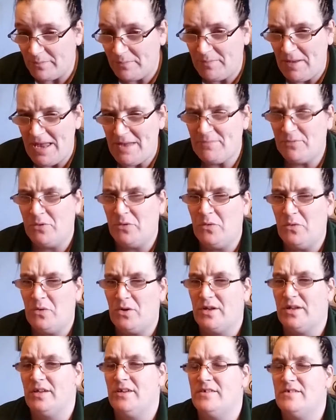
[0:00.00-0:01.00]

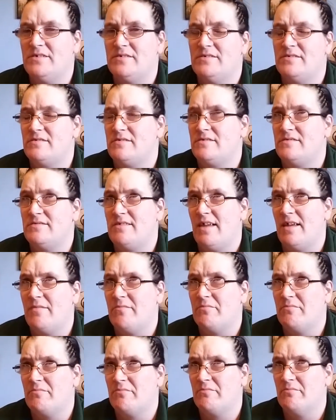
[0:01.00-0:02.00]
People
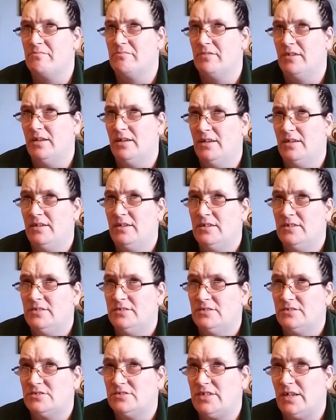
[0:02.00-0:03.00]
condemn
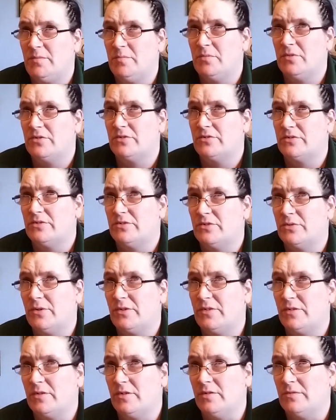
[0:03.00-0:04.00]
Tumblr and
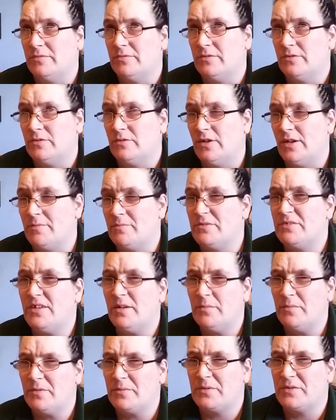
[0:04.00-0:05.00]
Twitter, like, but
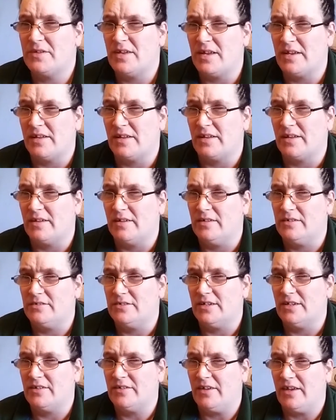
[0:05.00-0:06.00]
Tumblr particularly, like,
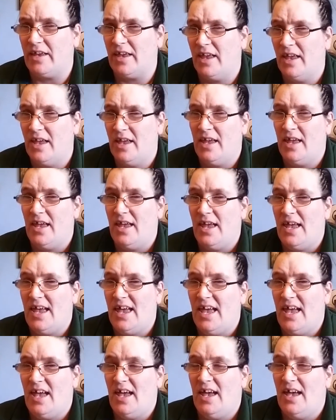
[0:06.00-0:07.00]
it's like.
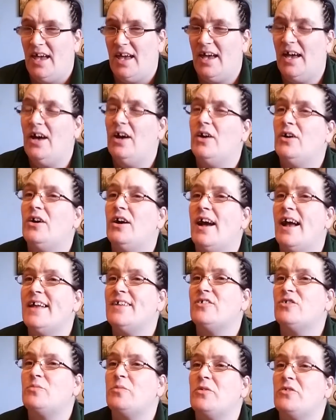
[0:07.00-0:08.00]

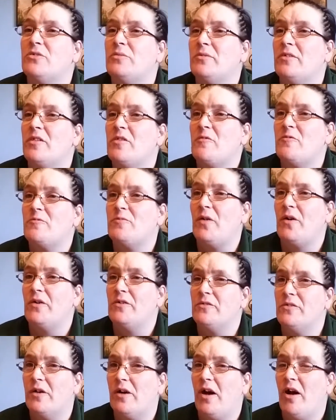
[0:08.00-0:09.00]
It's supposed to be like
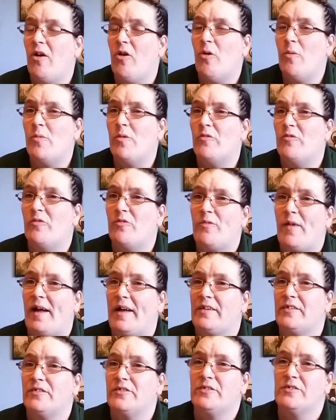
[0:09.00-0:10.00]
the home of
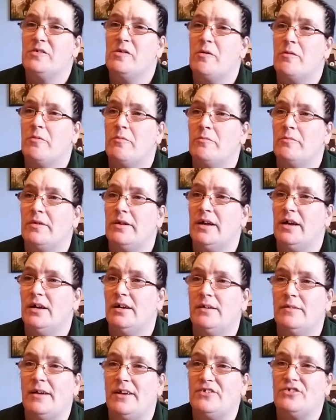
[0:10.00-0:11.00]
fandom,
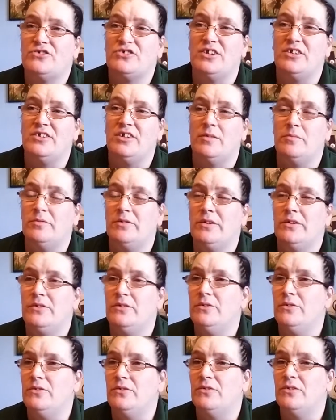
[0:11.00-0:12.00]

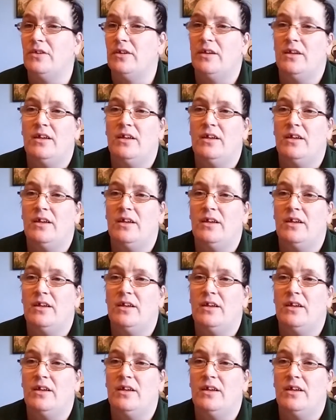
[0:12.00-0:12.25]
SJWs,